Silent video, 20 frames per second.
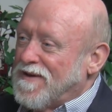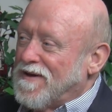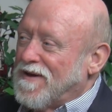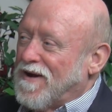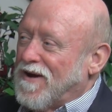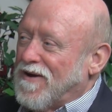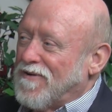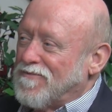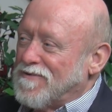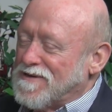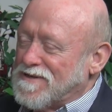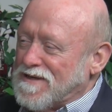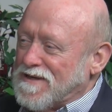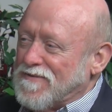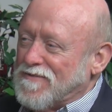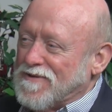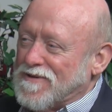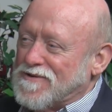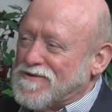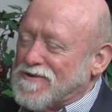uh,
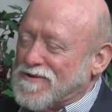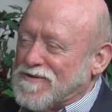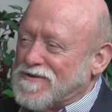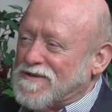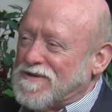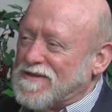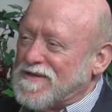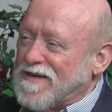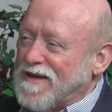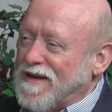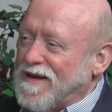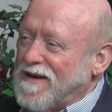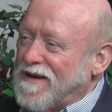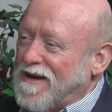receive what the church has said,